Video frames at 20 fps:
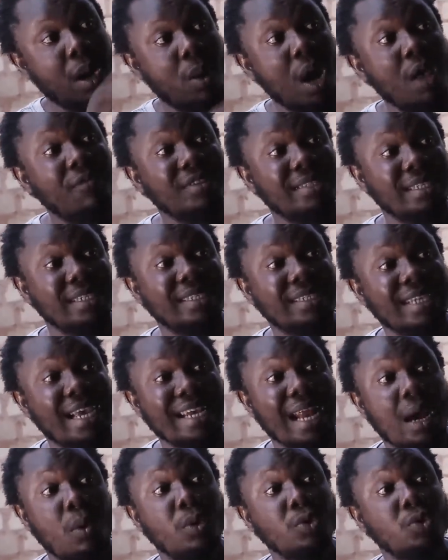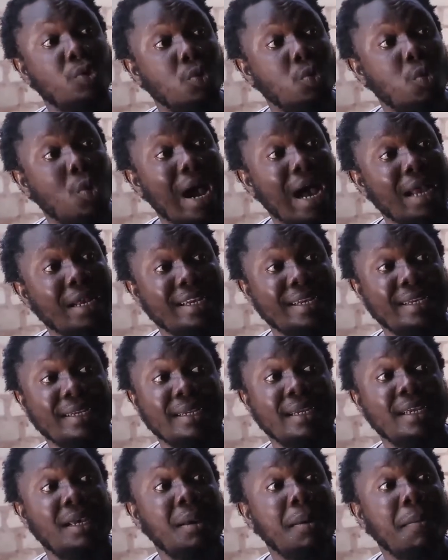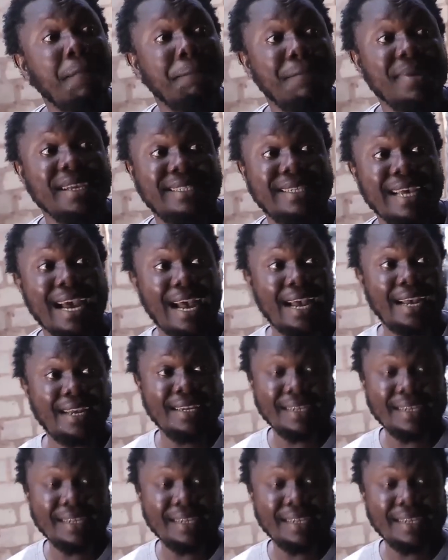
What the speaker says: wife is inside. I want to go and bait her.